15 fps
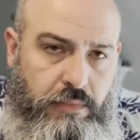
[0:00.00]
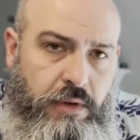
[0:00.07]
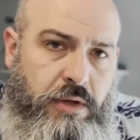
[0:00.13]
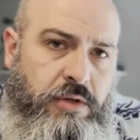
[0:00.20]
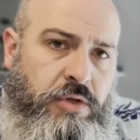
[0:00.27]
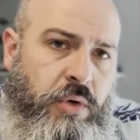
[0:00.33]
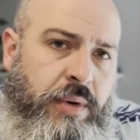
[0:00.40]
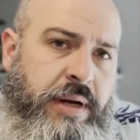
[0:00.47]

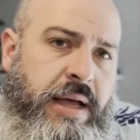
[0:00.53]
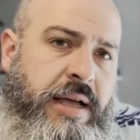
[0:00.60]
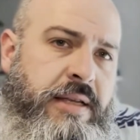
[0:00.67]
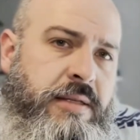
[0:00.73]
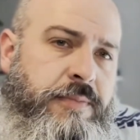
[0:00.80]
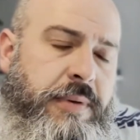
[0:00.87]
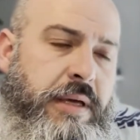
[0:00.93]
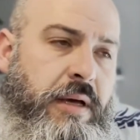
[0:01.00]
So it
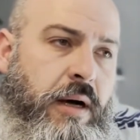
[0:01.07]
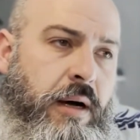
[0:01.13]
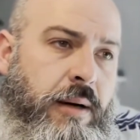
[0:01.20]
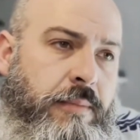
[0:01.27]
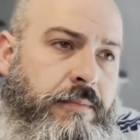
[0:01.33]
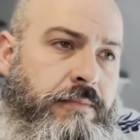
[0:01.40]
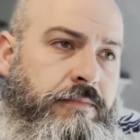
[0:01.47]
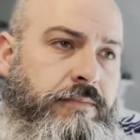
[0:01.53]
has
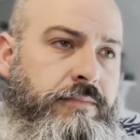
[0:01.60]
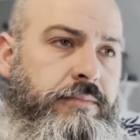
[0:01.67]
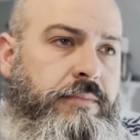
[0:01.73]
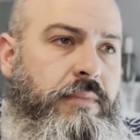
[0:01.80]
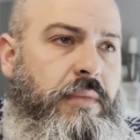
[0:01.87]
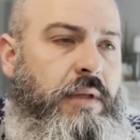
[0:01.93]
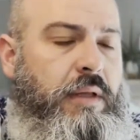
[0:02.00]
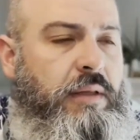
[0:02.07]
become
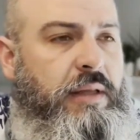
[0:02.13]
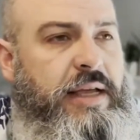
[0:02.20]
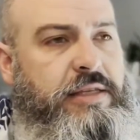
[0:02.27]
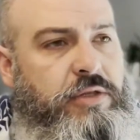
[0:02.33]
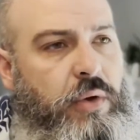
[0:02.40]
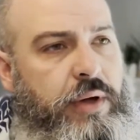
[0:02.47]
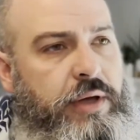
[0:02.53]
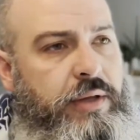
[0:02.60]

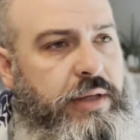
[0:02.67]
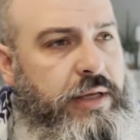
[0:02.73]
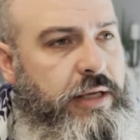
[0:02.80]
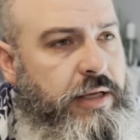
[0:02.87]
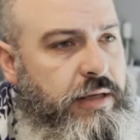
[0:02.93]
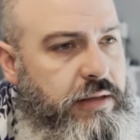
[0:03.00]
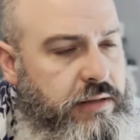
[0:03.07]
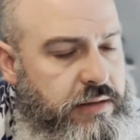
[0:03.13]
less
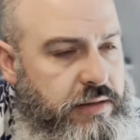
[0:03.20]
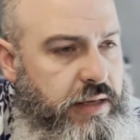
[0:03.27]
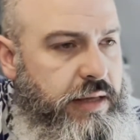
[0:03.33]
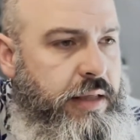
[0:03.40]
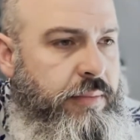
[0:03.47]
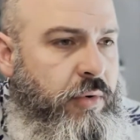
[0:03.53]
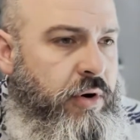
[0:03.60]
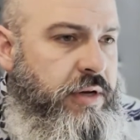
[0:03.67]
oily,
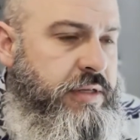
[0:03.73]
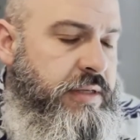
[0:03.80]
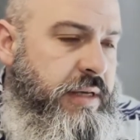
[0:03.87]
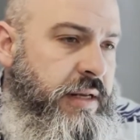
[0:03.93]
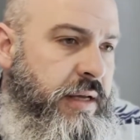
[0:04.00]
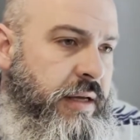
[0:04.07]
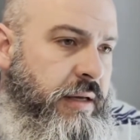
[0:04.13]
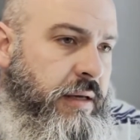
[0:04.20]
slightly more
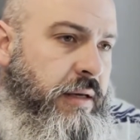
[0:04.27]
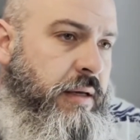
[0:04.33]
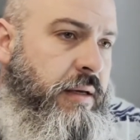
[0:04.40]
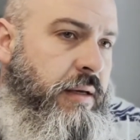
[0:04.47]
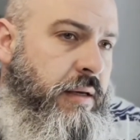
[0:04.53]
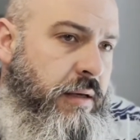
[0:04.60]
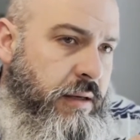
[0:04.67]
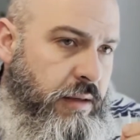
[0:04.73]
acidic.
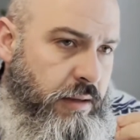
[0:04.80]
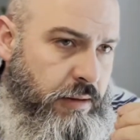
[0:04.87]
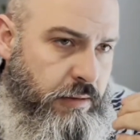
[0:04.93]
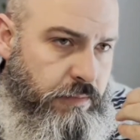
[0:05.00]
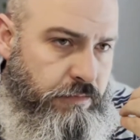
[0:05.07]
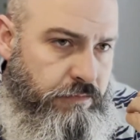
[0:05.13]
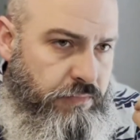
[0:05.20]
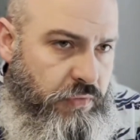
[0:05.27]

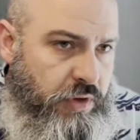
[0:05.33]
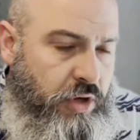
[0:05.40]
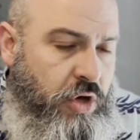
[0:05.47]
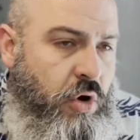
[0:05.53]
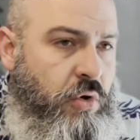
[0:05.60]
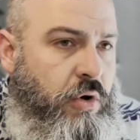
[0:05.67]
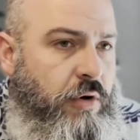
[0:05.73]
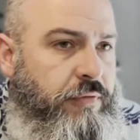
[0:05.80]
The
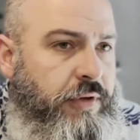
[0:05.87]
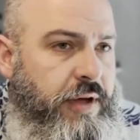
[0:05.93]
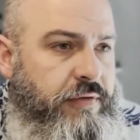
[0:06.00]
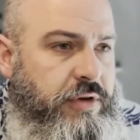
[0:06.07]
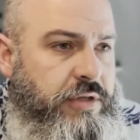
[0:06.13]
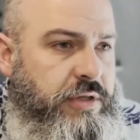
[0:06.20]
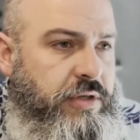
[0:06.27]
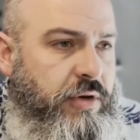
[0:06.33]
cocoa
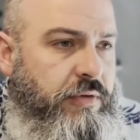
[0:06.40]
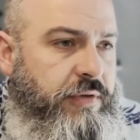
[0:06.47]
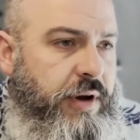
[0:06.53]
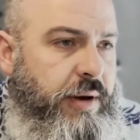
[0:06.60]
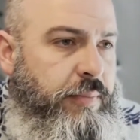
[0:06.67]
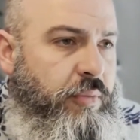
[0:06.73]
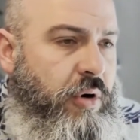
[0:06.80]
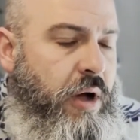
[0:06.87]
flavor is still
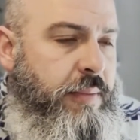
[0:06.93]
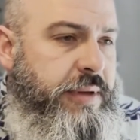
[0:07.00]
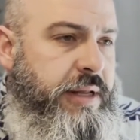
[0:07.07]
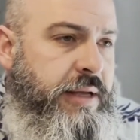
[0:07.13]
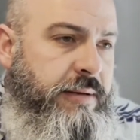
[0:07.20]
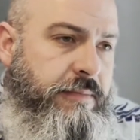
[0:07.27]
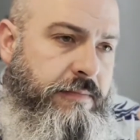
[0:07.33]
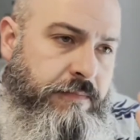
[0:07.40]
very
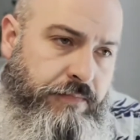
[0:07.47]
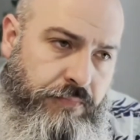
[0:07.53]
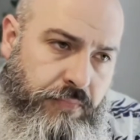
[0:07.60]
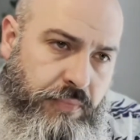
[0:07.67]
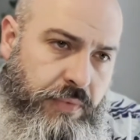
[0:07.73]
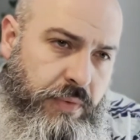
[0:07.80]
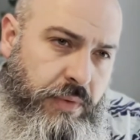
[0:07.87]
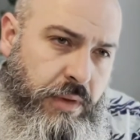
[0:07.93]
prominent.
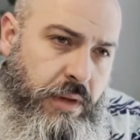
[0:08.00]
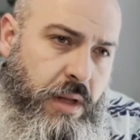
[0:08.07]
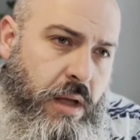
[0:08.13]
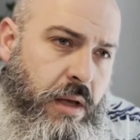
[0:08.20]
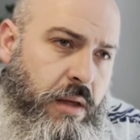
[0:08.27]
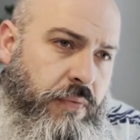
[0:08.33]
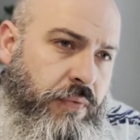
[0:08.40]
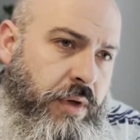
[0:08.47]

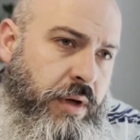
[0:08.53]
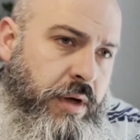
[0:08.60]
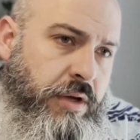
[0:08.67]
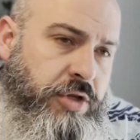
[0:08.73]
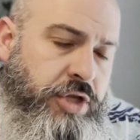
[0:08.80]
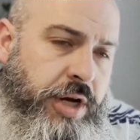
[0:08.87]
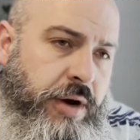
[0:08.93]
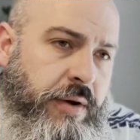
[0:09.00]

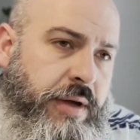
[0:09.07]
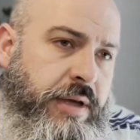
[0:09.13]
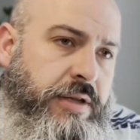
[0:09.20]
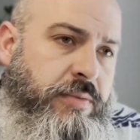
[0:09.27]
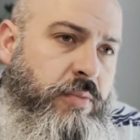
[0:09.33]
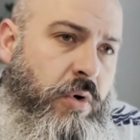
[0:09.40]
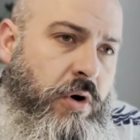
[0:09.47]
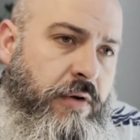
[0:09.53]
The cherry
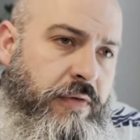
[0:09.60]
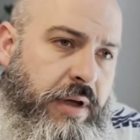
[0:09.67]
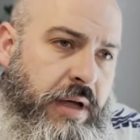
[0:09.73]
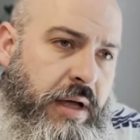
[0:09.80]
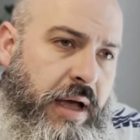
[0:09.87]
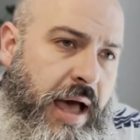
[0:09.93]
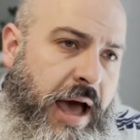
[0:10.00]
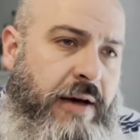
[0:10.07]
is more of
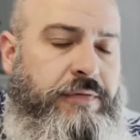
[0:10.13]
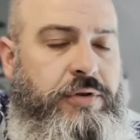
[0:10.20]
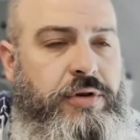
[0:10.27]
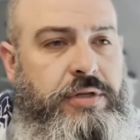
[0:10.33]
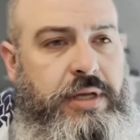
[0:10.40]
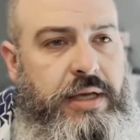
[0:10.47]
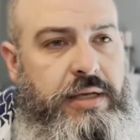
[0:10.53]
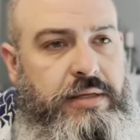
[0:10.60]
an
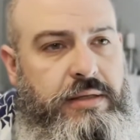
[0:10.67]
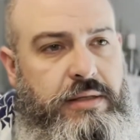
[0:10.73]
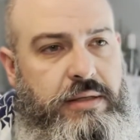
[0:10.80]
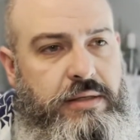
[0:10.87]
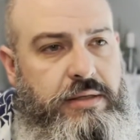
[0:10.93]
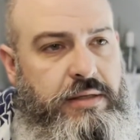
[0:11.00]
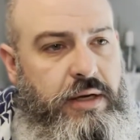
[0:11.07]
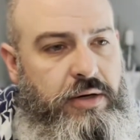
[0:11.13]
aftertaste.
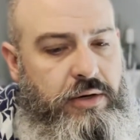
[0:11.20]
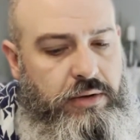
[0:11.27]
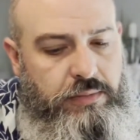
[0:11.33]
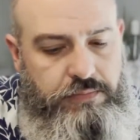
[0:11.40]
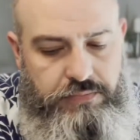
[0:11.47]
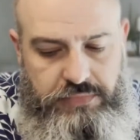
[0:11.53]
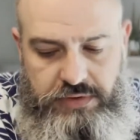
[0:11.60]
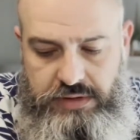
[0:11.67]
It's
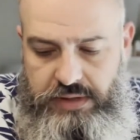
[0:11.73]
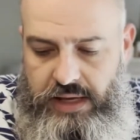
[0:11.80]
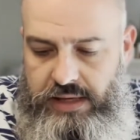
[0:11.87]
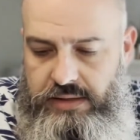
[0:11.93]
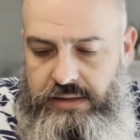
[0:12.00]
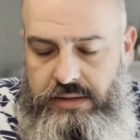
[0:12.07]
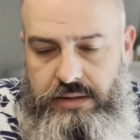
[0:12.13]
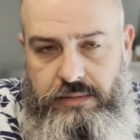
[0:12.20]
subtle. It's
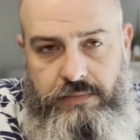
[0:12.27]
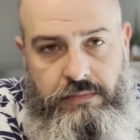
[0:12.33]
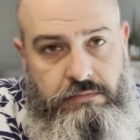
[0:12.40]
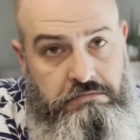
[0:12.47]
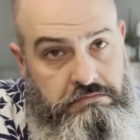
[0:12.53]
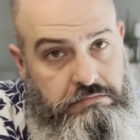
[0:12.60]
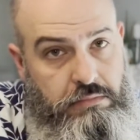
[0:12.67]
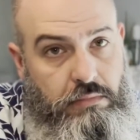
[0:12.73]
nice.
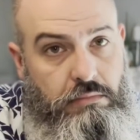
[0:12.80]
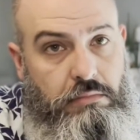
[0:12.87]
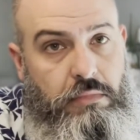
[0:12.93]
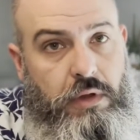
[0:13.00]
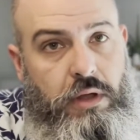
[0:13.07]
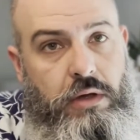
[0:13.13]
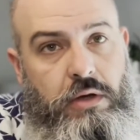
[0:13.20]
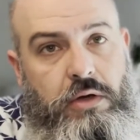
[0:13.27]

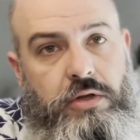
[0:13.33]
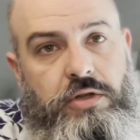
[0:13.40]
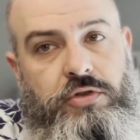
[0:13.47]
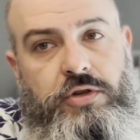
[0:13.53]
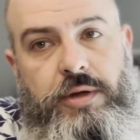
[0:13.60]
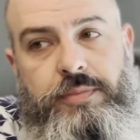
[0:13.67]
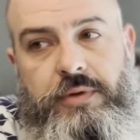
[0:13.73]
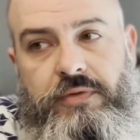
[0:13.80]
Good
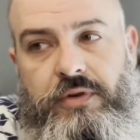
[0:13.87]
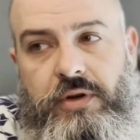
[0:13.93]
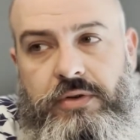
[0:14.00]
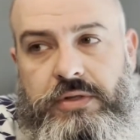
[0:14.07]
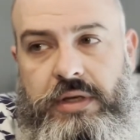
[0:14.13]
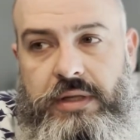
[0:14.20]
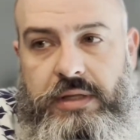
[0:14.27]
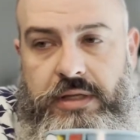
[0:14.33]
descriptive
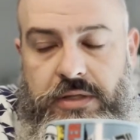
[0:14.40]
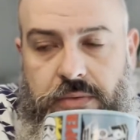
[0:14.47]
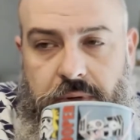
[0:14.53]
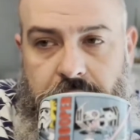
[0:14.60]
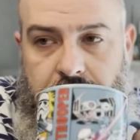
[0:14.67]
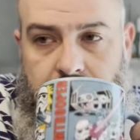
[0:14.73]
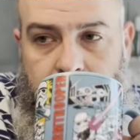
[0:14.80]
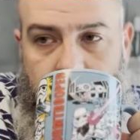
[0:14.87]
notes on this one.